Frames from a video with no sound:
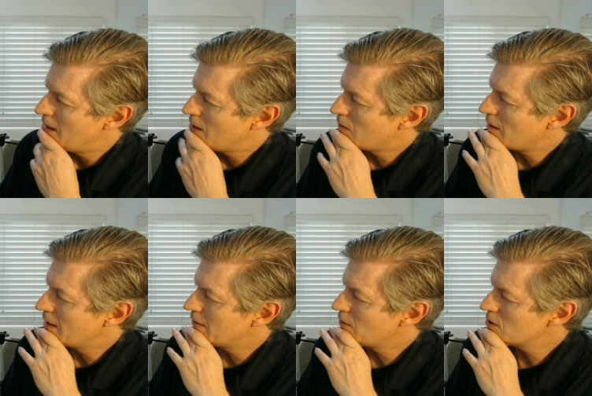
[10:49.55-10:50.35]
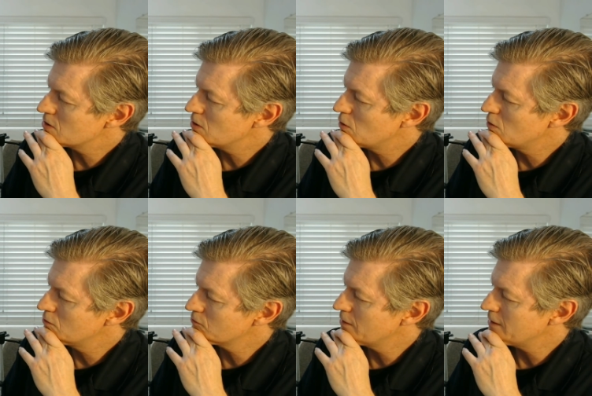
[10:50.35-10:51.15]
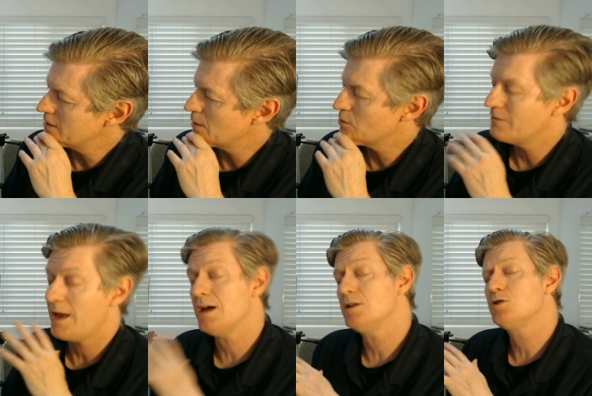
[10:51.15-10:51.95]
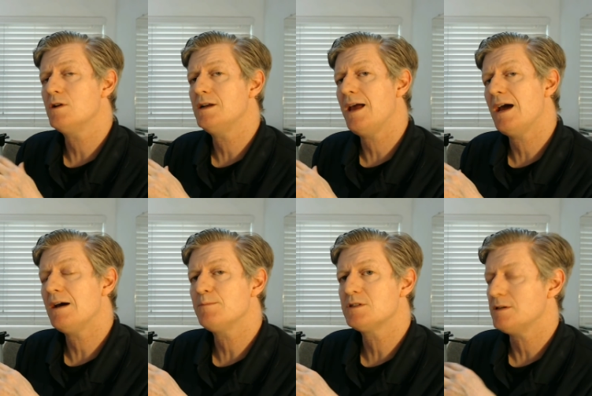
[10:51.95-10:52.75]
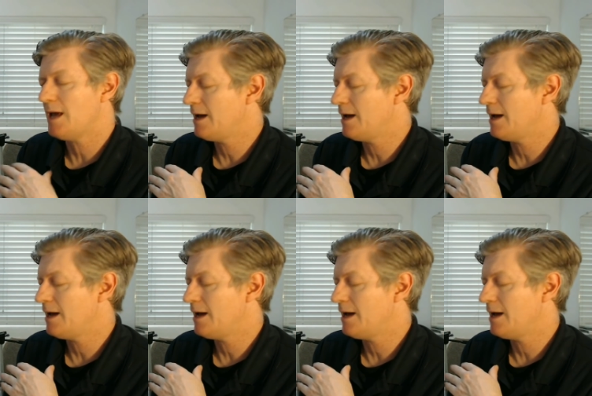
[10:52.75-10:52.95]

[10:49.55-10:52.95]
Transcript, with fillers: Now I have also run a number of Android apps